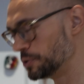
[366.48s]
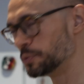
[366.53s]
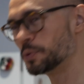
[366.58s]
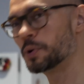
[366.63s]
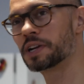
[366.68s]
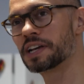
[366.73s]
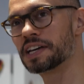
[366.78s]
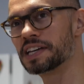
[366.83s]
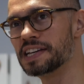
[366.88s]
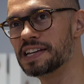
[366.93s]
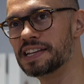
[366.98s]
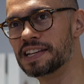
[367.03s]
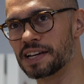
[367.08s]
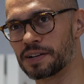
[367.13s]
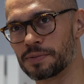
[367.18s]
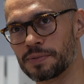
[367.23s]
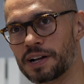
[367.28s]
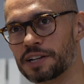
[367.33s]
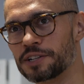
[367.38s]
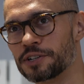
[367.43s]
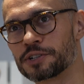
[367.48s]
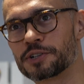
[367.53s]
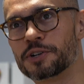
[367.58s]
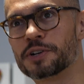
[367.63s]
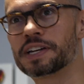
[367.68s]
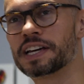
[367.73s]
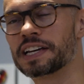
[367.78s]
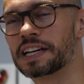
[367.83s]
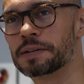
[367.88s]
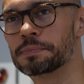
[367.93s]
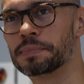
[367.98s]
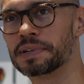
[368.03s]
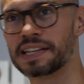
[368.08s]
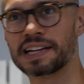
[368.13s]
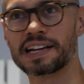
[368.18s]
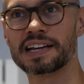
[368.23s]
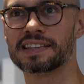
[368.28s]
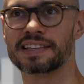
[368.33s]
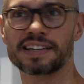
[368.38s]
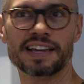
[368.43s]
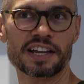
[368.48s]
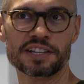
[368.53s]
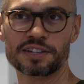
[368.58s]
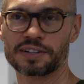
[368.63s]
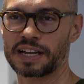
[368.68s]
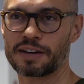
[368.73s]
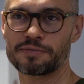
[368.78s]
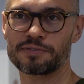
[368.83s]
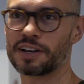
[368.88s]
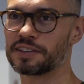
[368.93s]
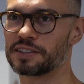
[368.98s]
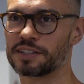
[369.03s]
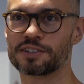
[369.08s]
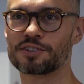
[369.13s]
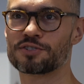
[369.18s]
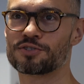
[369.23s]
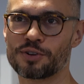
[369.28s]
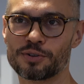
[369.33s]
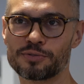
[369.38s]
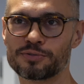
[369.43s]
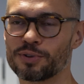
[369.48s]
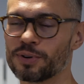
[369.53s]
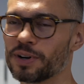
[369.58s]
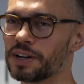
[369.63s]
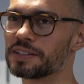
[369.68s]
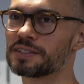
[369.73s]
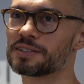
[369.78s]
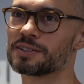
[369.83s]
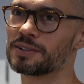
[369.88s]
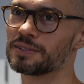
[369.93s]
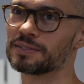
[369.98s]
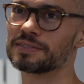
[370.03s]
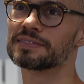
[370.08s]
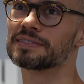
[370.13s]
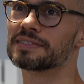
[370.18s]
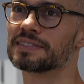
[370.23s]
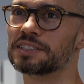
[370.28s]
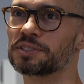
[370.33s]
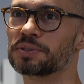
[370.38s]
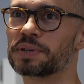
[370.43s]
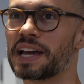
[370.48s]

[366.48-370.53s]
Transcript: you want to eat it while you're cooking it, but then at the end you'll have nothing to show for it, so you